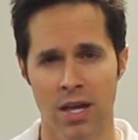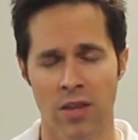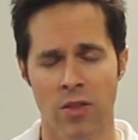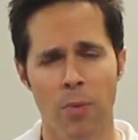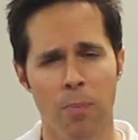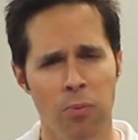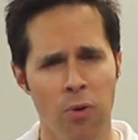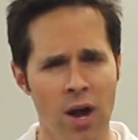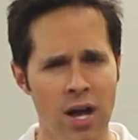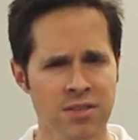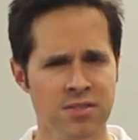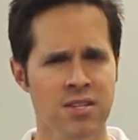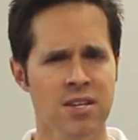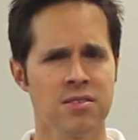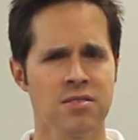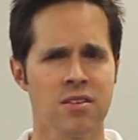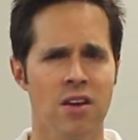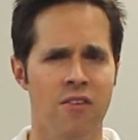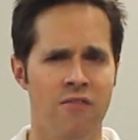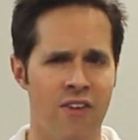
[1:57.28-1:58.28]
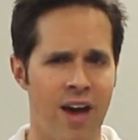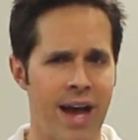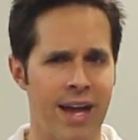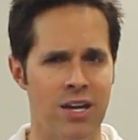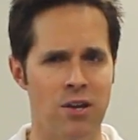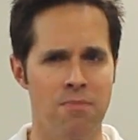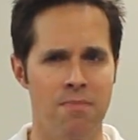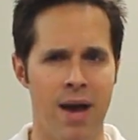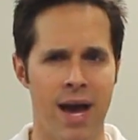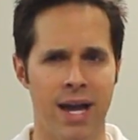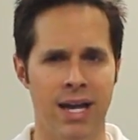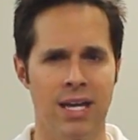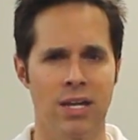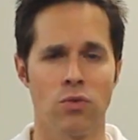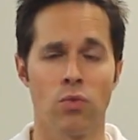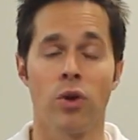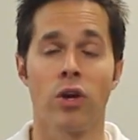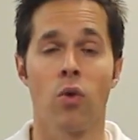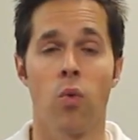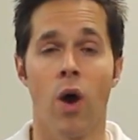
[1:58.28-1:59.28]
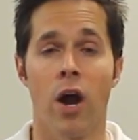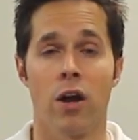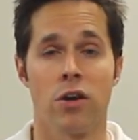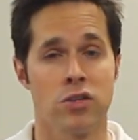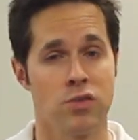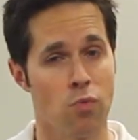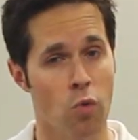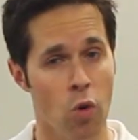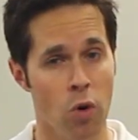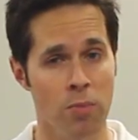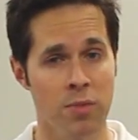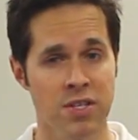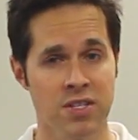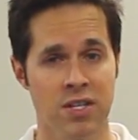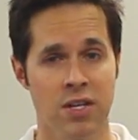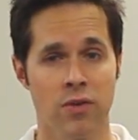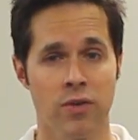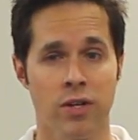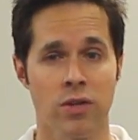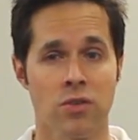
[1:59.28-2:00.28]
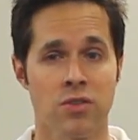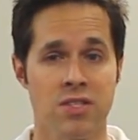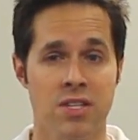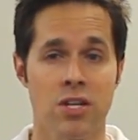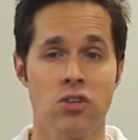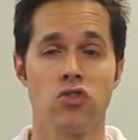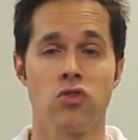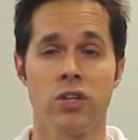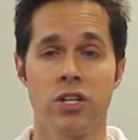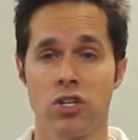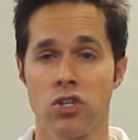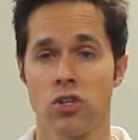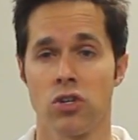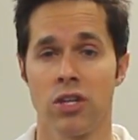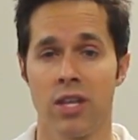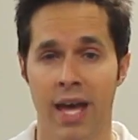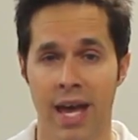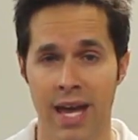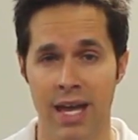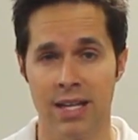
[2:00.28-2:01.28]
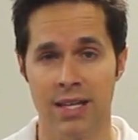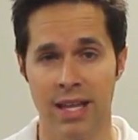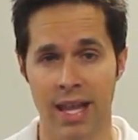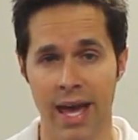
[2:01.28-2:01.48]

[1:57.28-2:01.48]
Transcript: The process of vacuum bagging requires more materials than traditional hand